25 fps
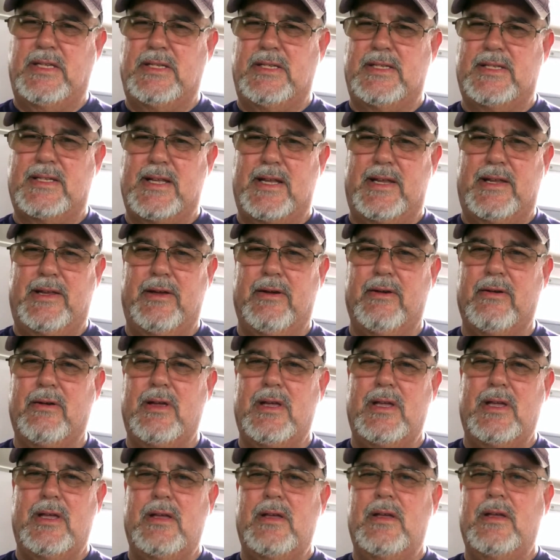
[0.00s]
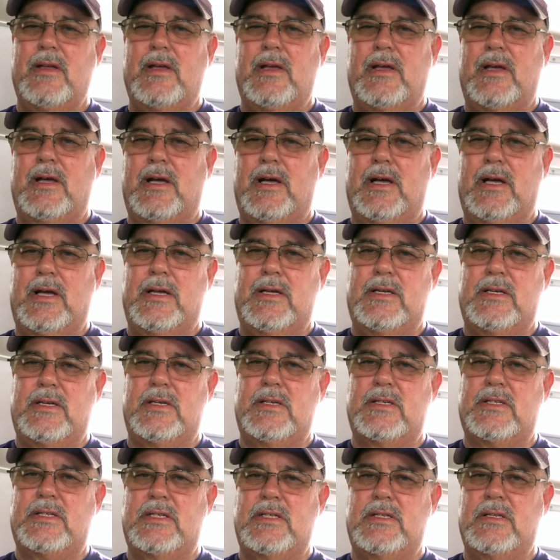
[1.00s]
Jean's not here.
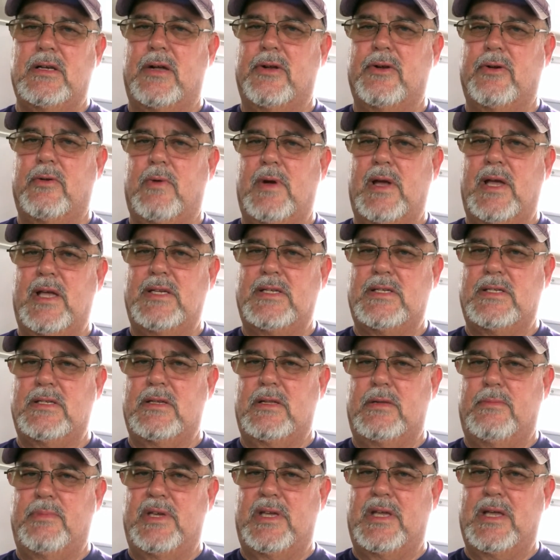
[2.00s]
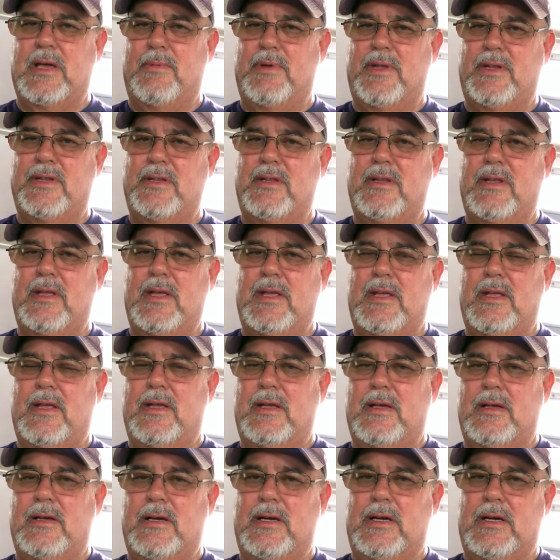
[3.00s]
She's on her way. She's going to be coming
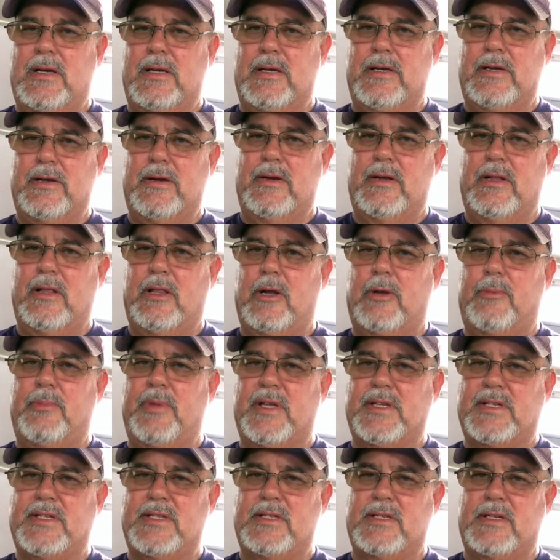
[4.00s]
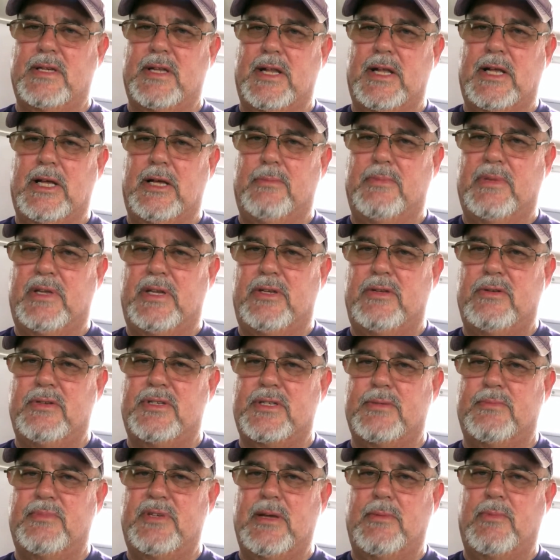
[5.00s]
here in a little bit. She's going to help me do
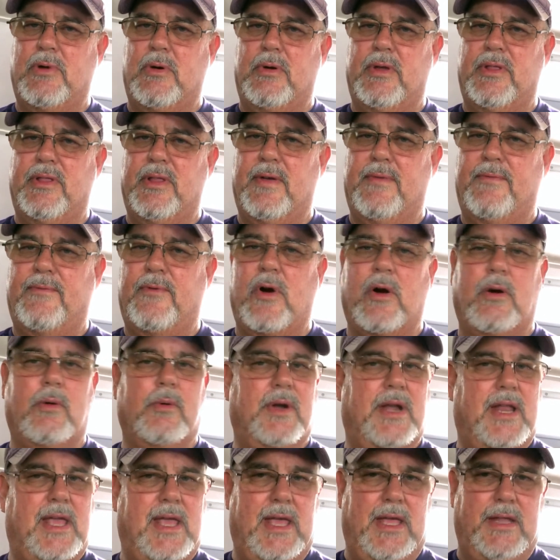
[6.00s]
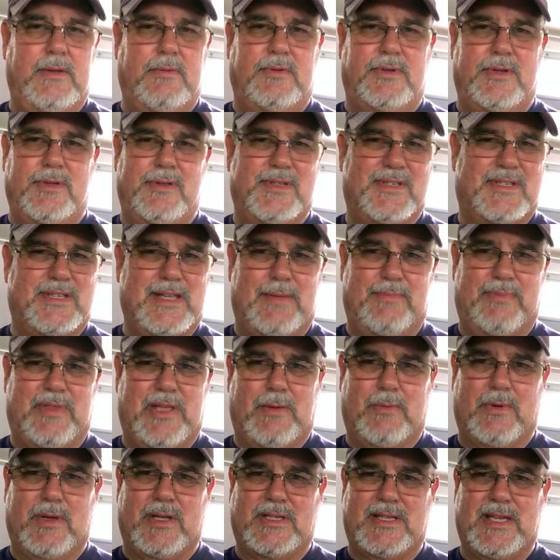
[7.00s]
some demo in the forward head. Do the same
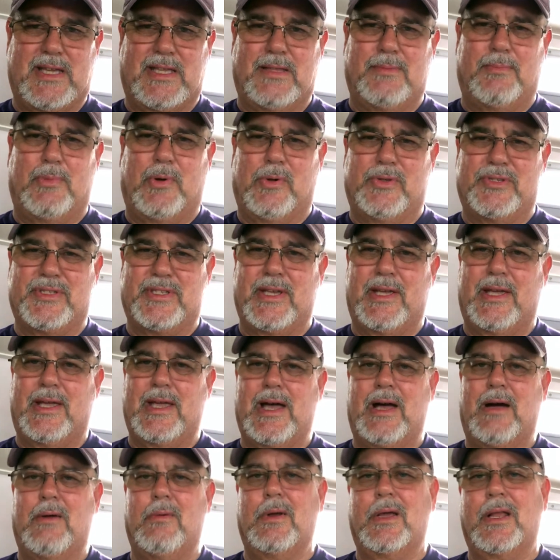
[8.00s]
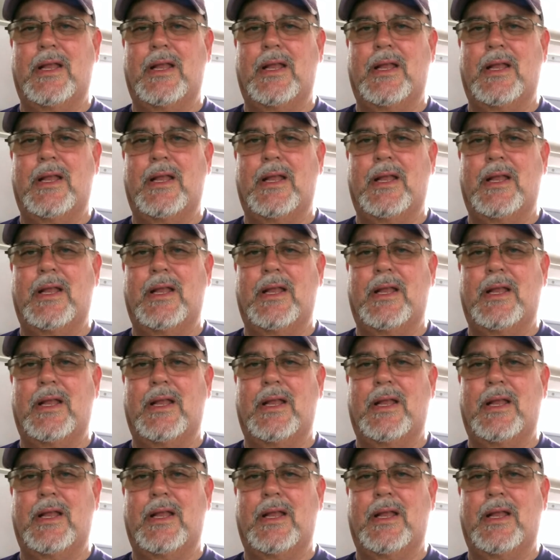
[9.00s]
thing. We're going to take the bowl sink out.